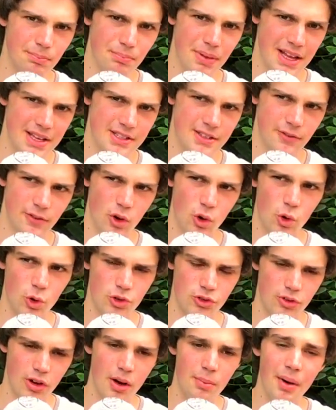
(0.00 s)
bits of
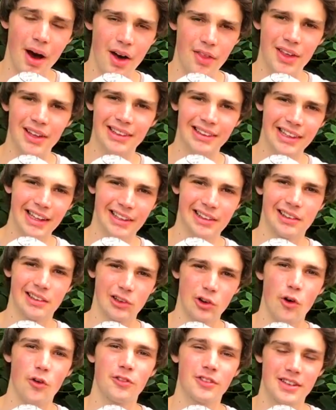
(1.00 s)
coursework, but I think little
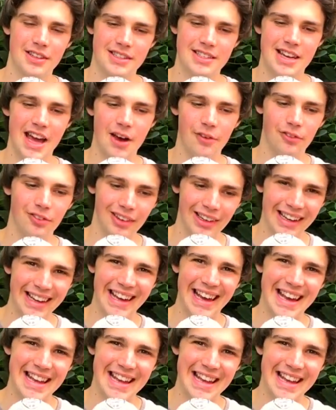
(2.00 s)
and often definitely